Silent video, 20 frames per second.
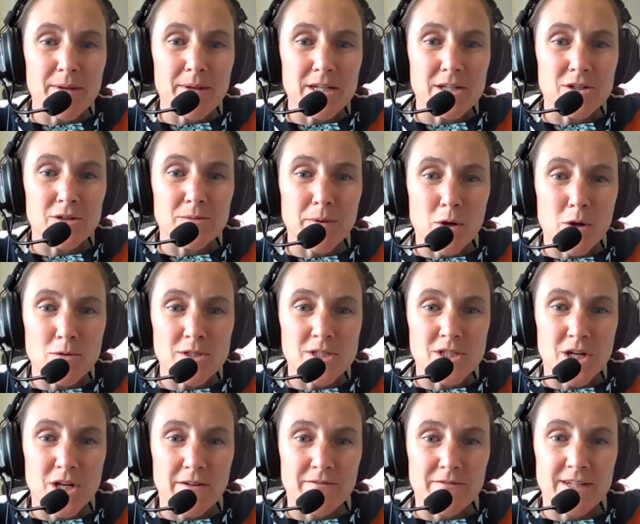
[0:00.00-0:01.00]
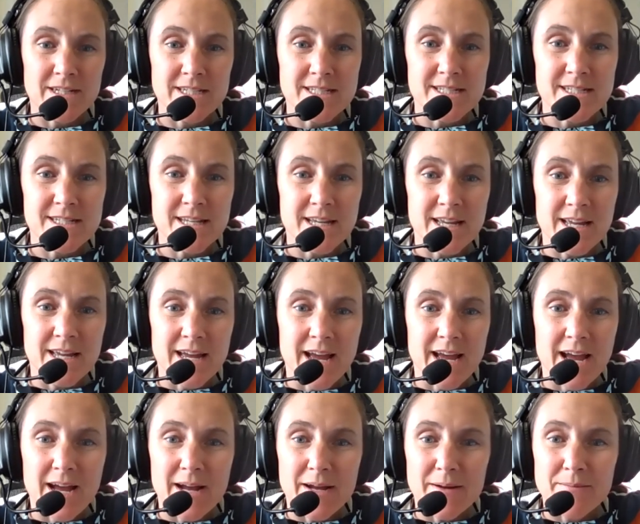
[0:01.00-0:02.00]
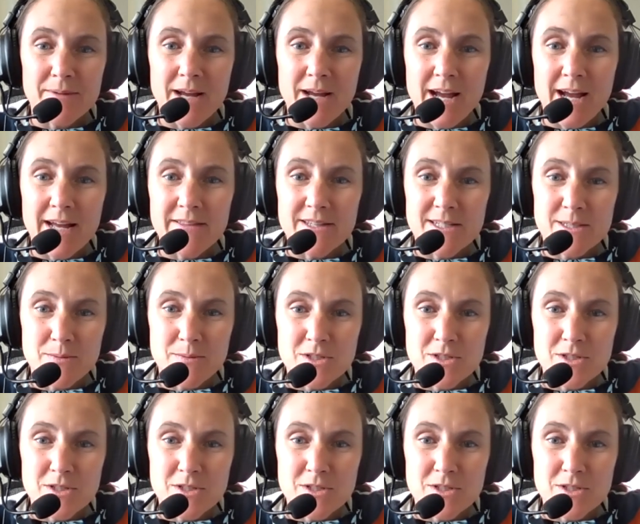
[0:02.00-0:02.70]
Hill post office? This person